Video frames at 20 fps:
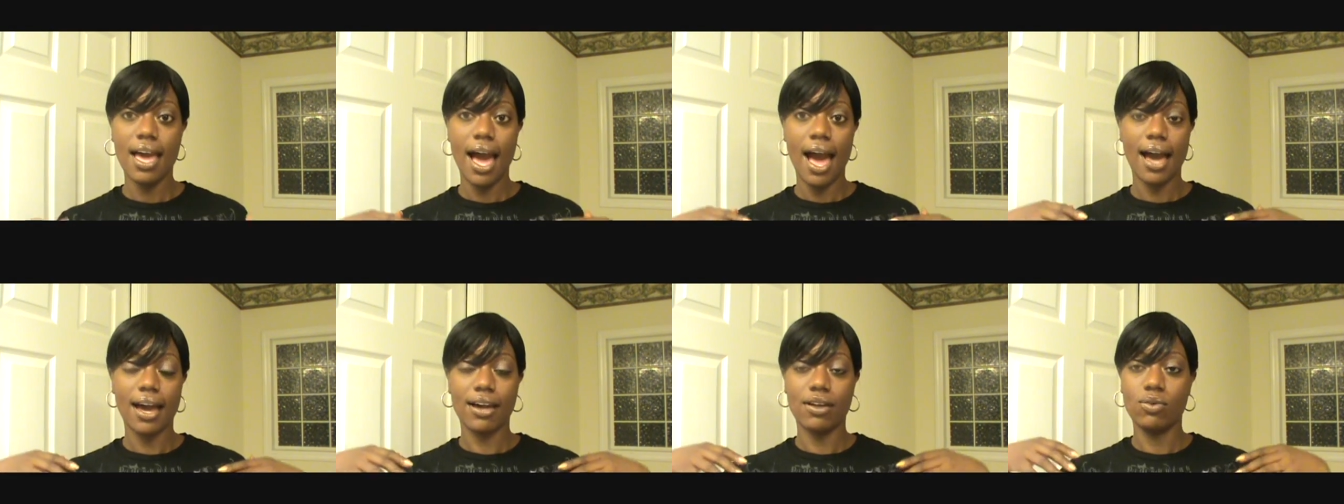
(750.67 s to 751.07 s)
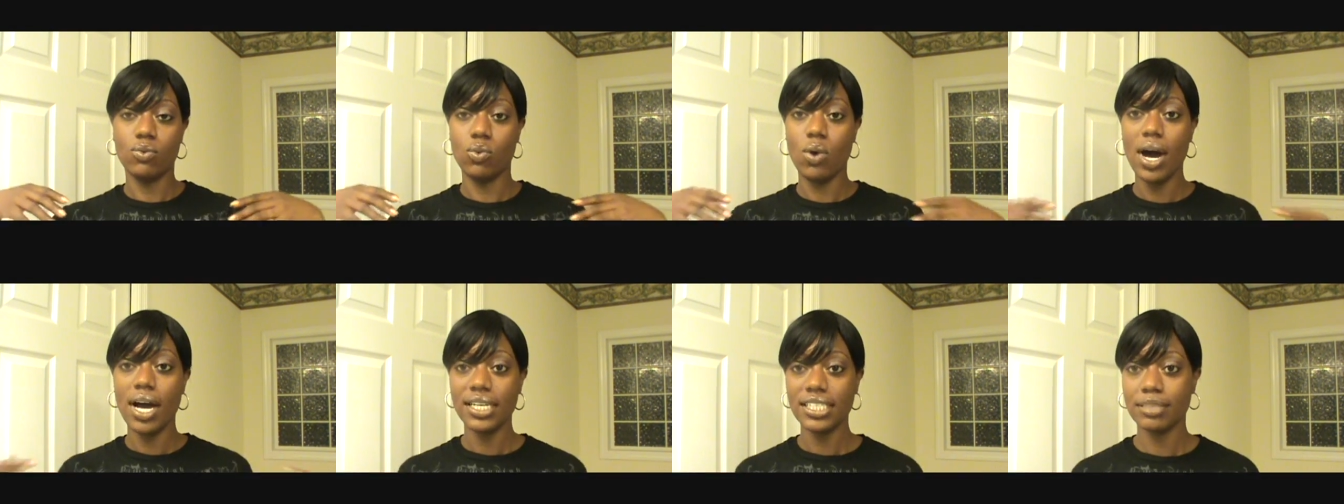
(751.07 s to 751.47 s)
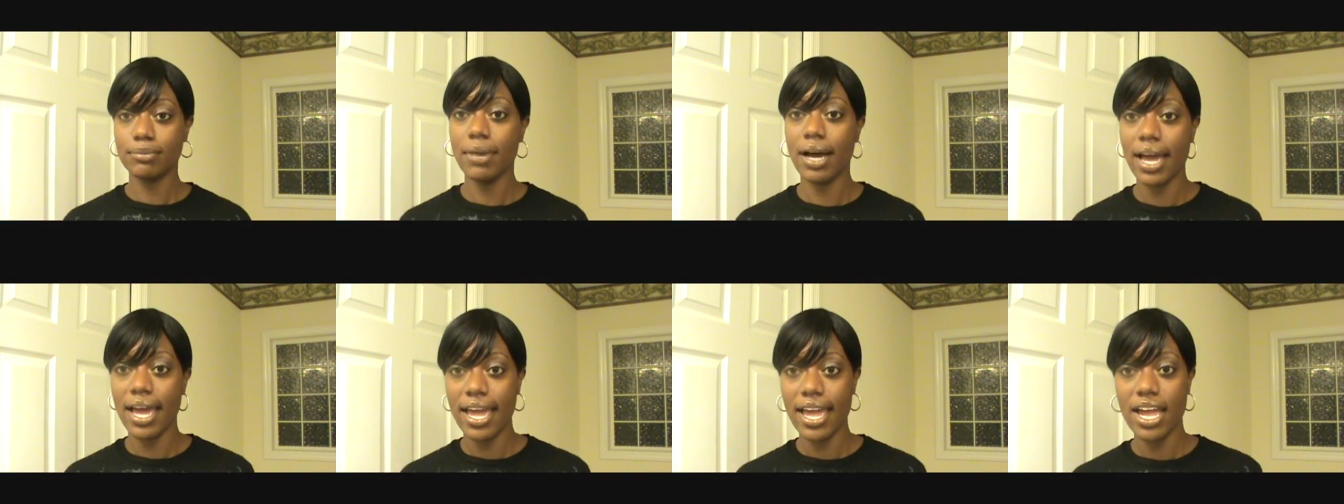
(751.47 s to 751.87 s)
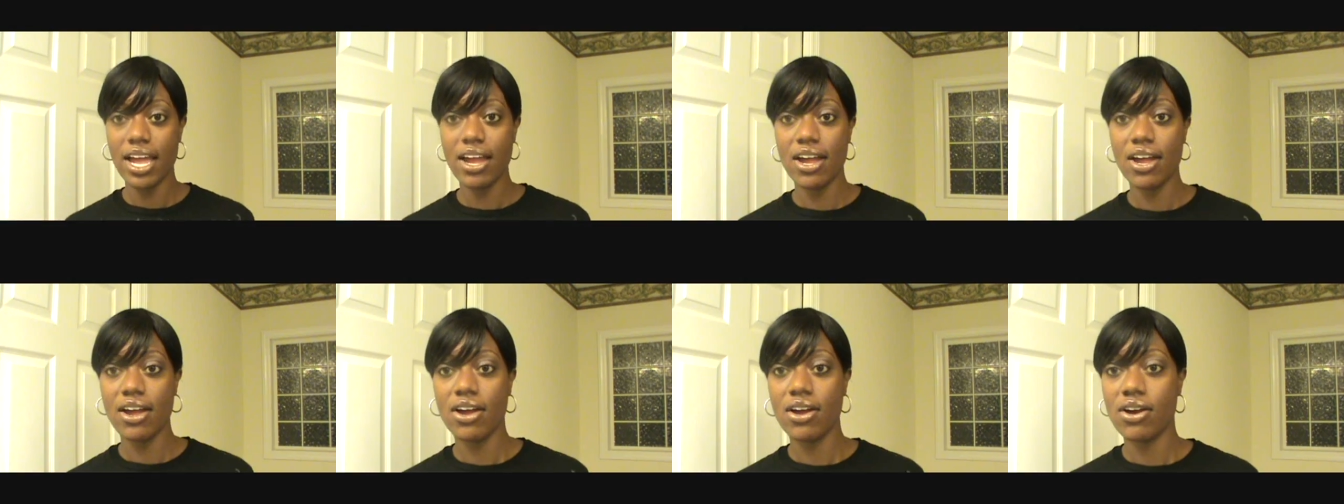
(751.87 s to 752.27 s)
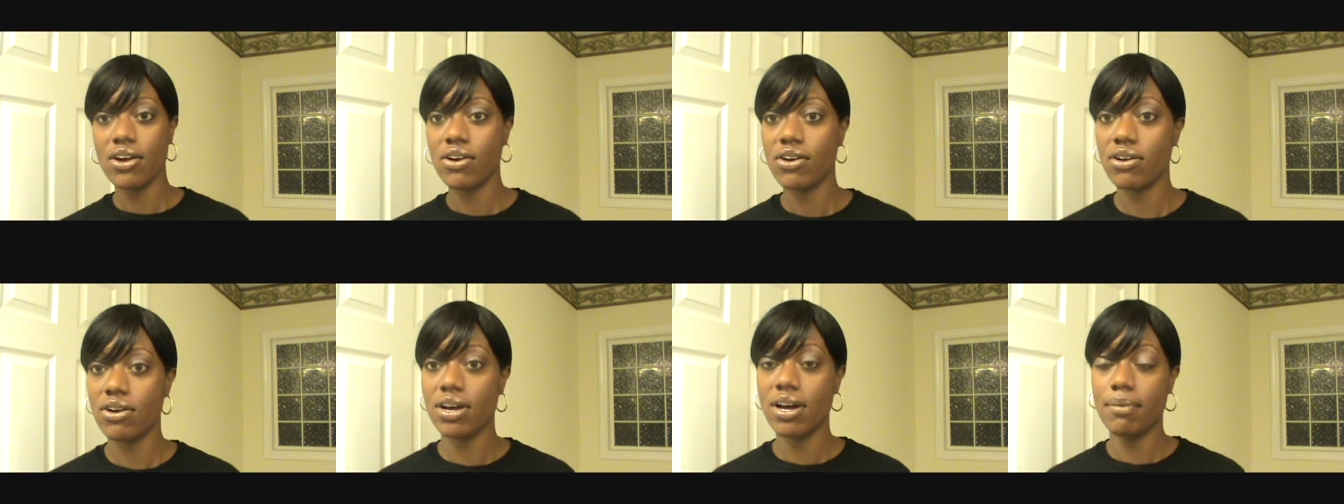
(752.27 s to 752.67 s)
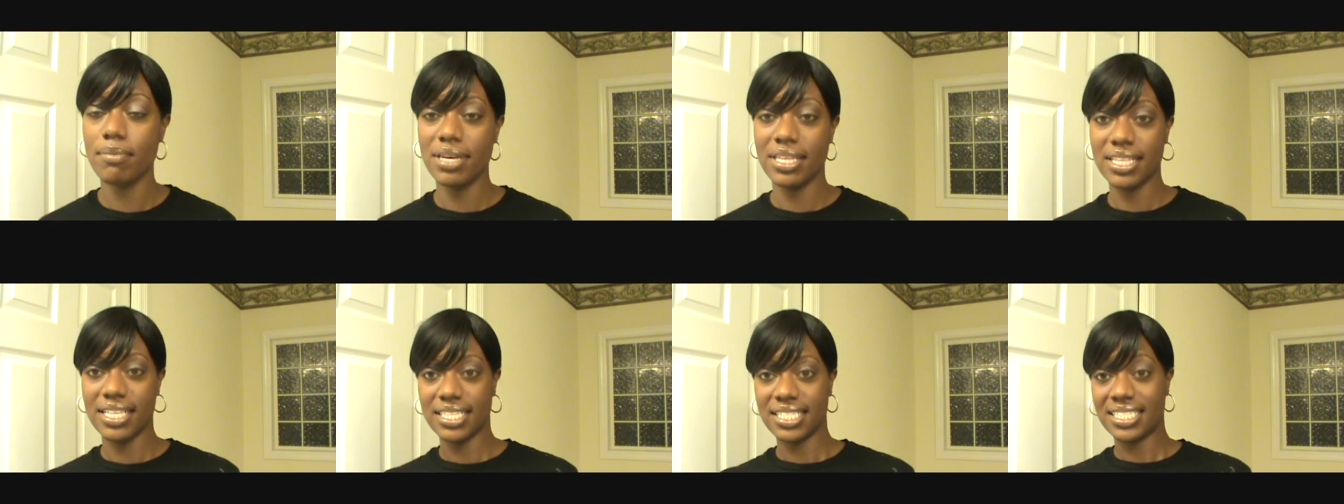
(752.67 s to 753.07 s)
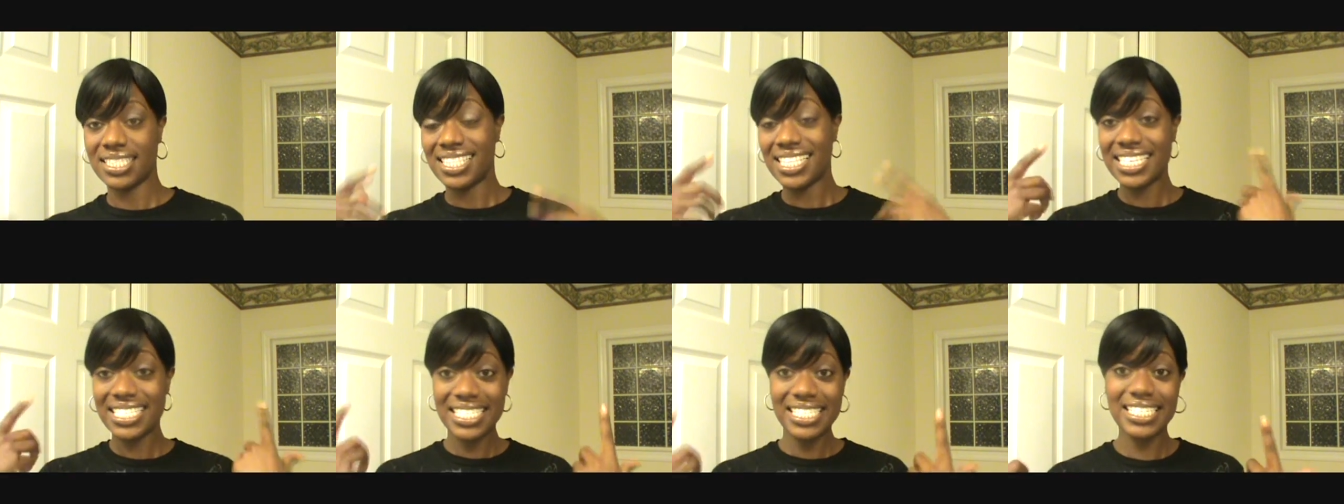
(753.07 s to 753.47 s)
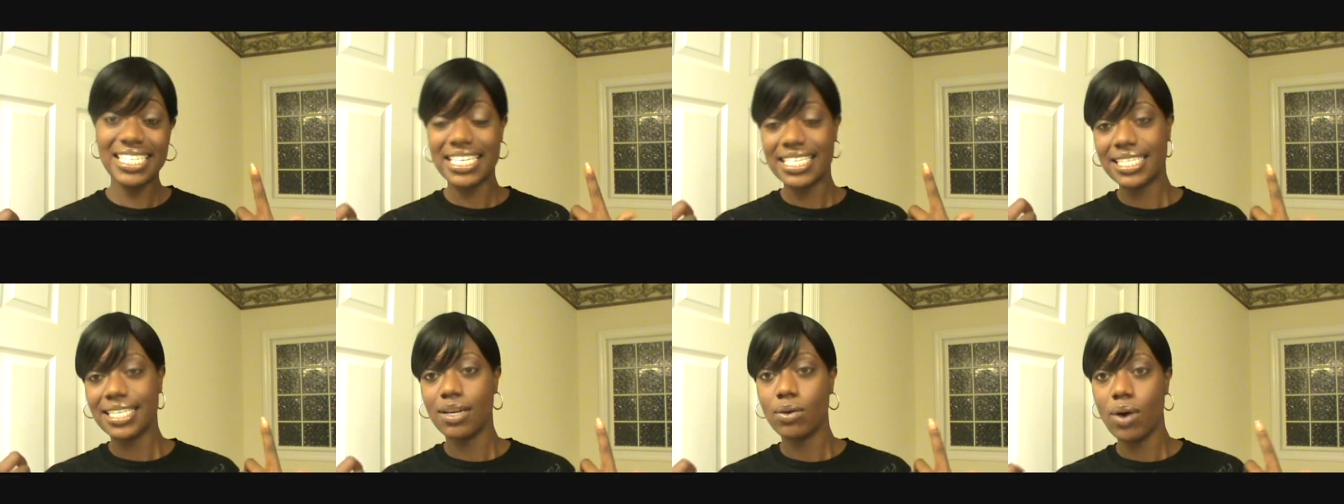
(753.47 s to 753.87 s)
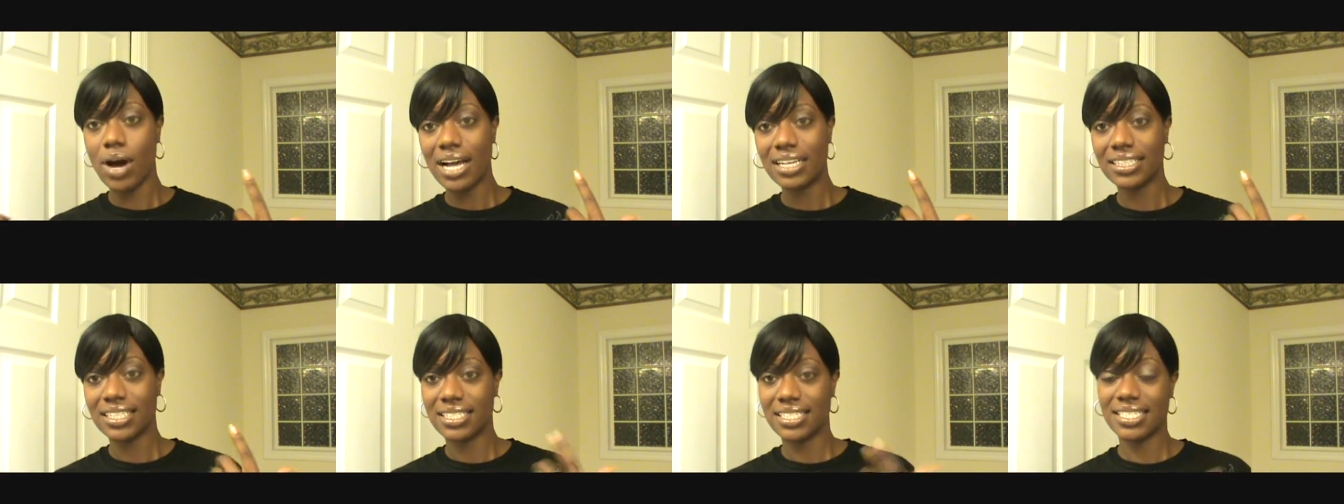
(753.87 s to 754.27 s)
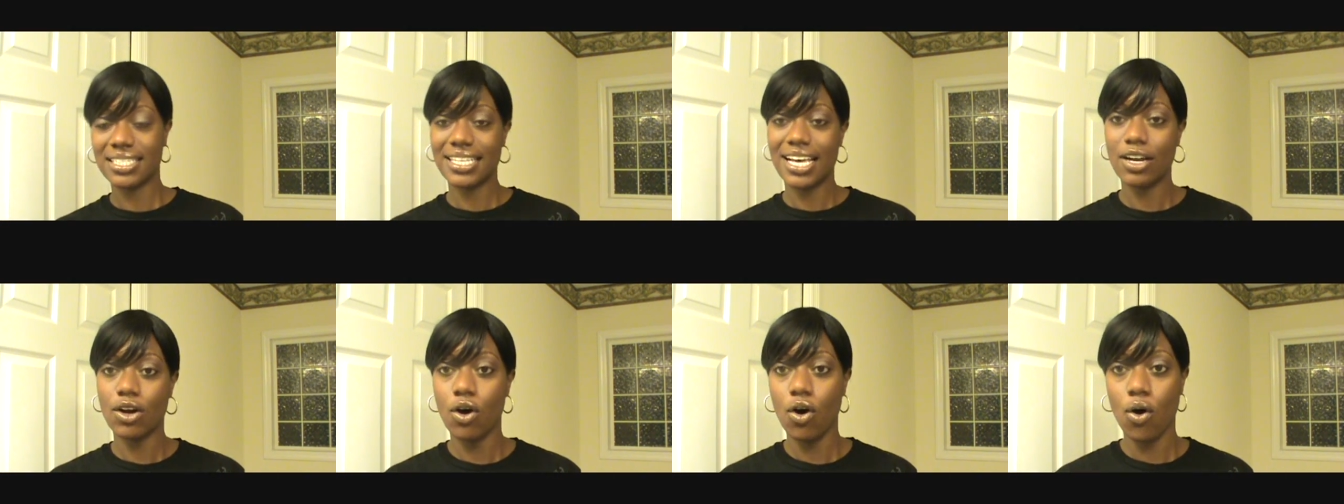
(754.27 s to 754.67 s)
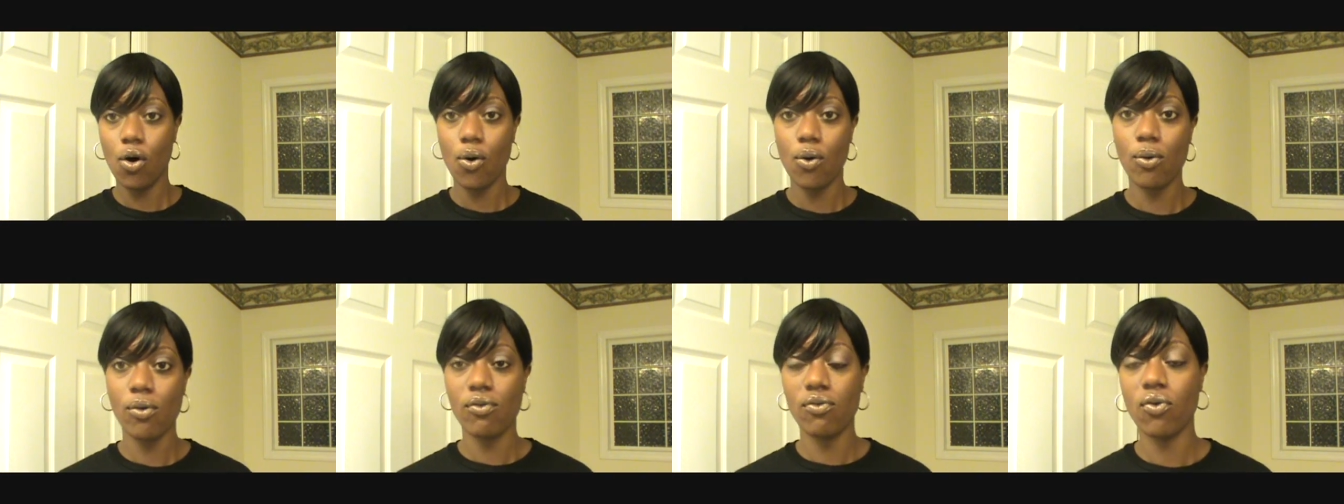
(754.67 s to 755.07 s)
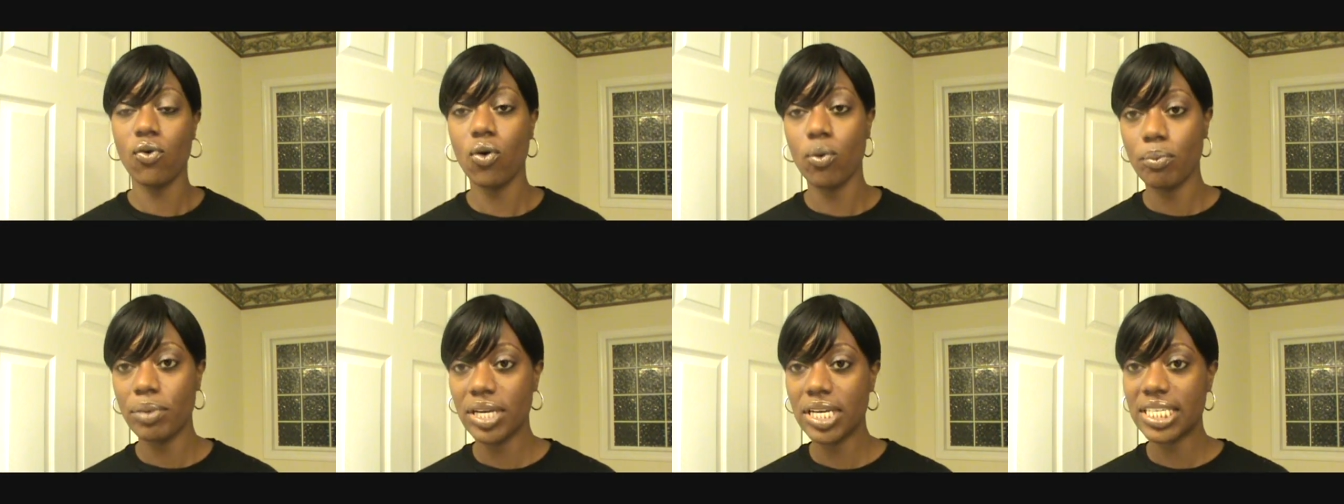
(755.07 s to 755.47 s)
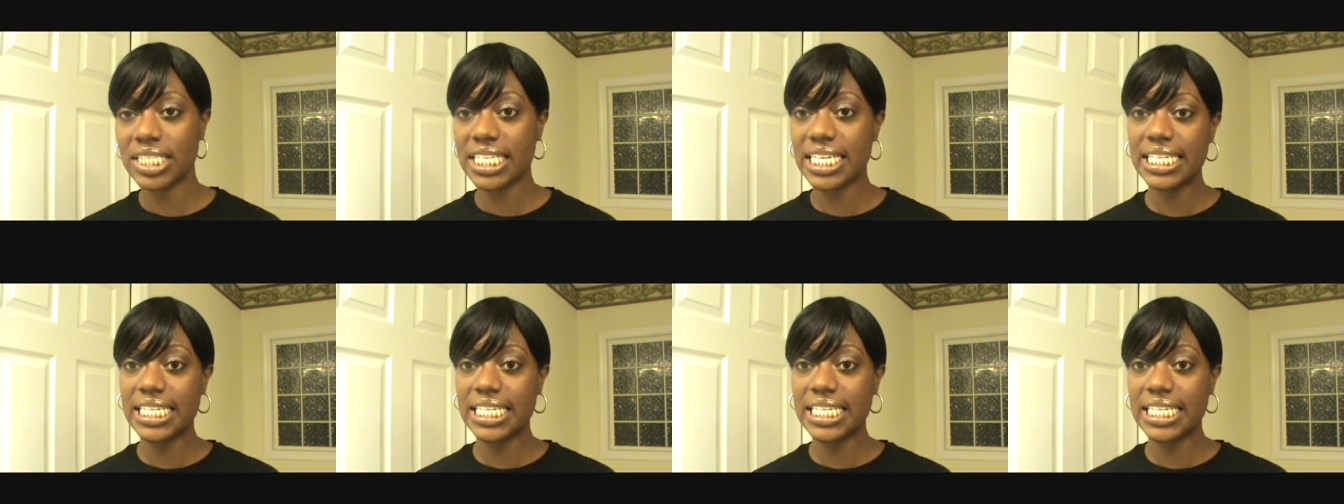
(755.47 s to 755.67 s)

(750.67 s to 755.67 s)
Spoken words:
I can wash my hair. I mean, this is easy to wash because it's not a whole full piece.